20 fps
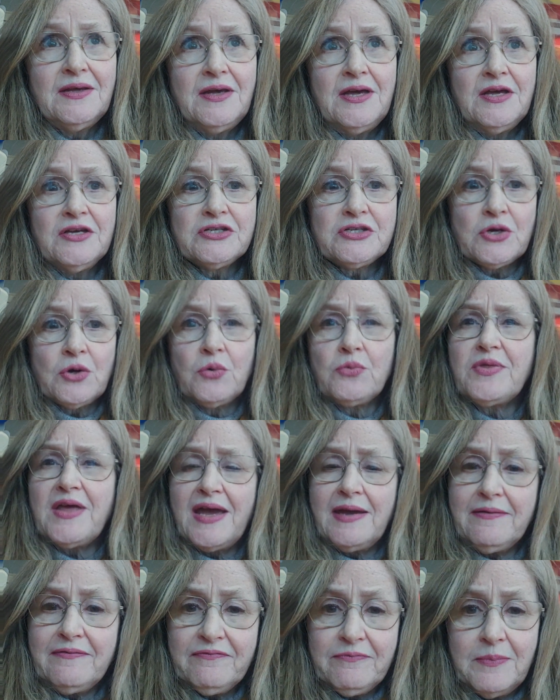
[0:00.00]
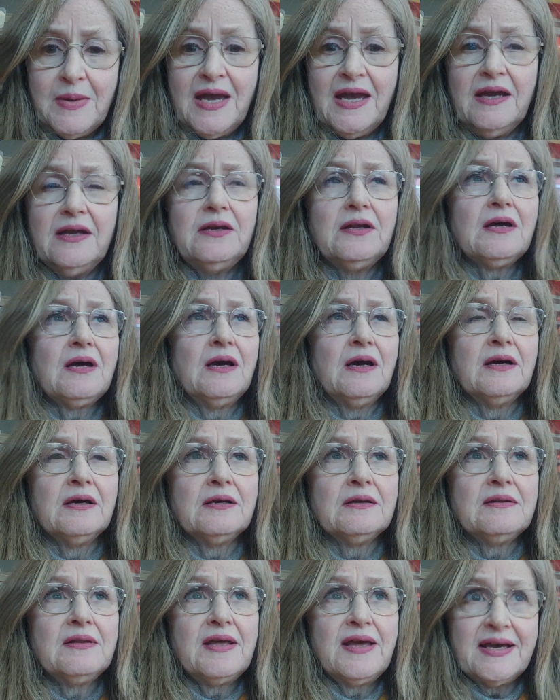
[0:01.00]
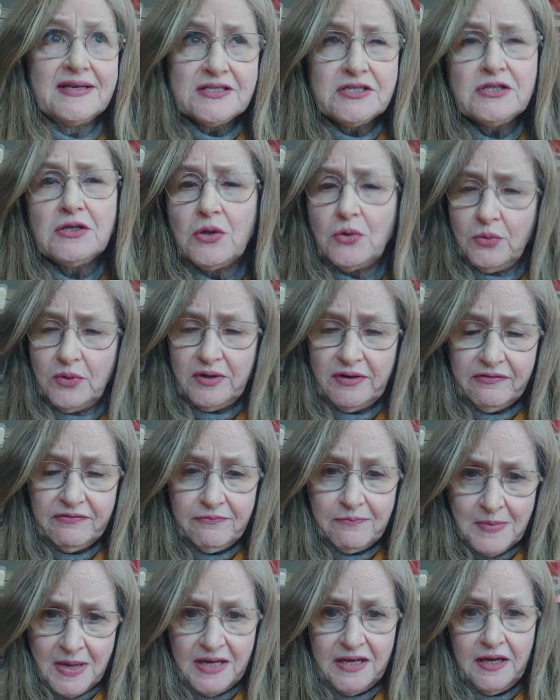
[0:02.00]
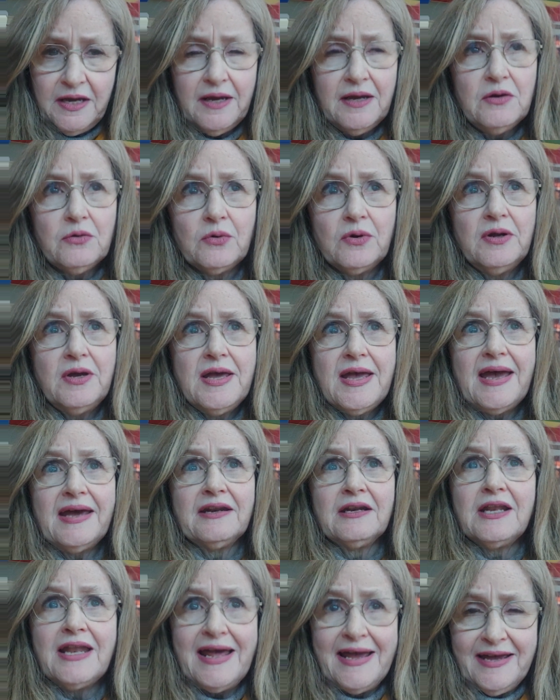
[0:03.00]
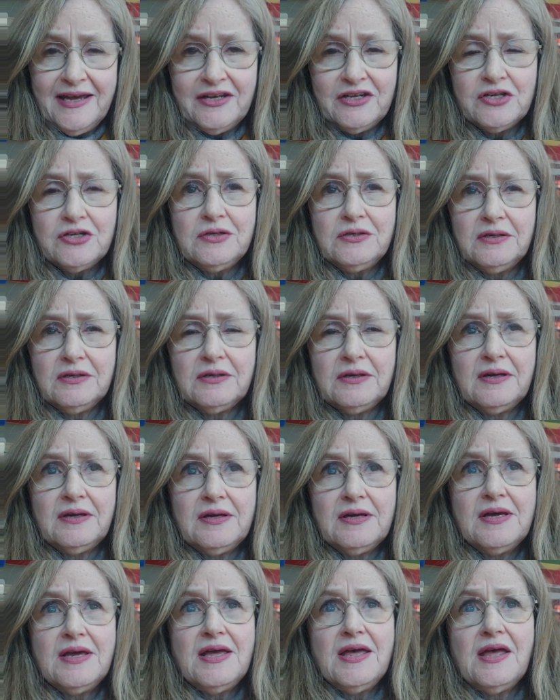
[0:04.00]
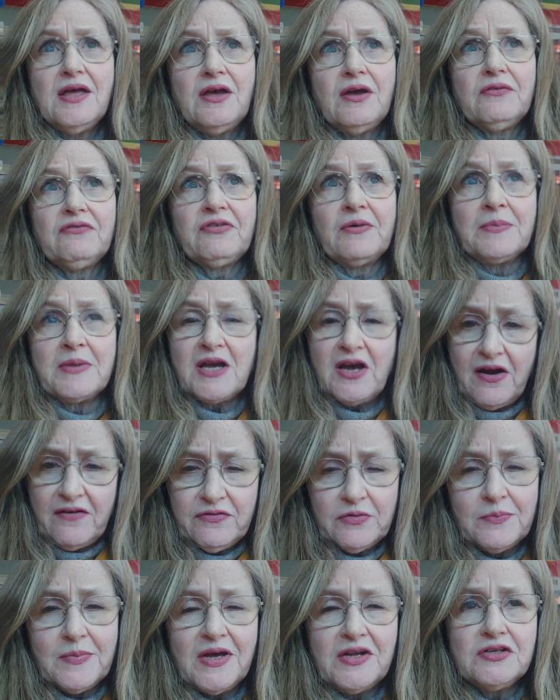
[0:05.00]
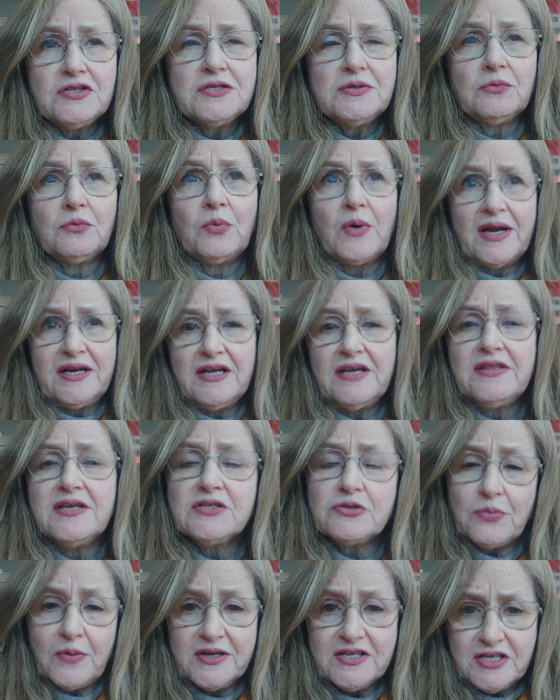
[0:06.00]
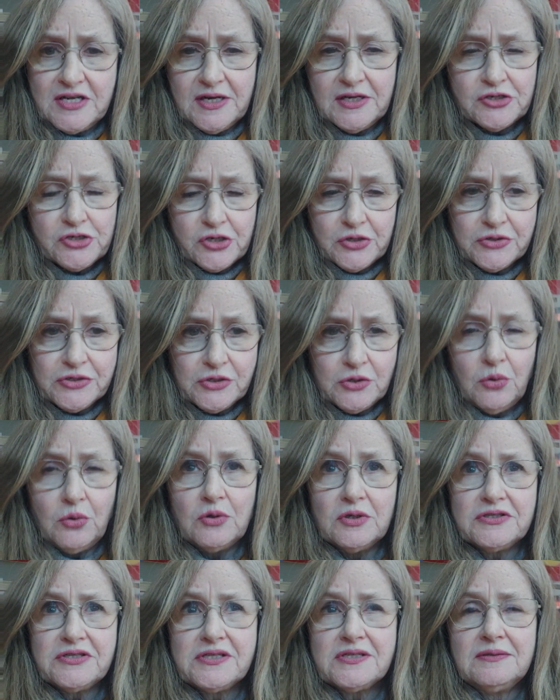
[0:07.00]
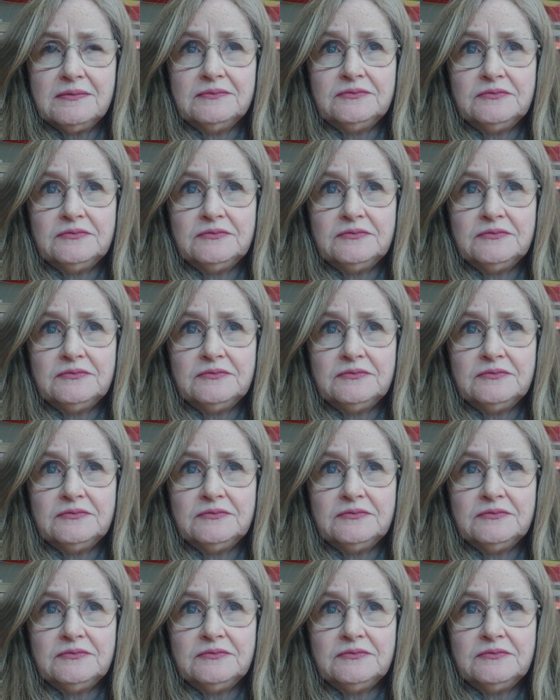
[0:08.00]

So they've made a S-load of money and land from the government running these residential schools.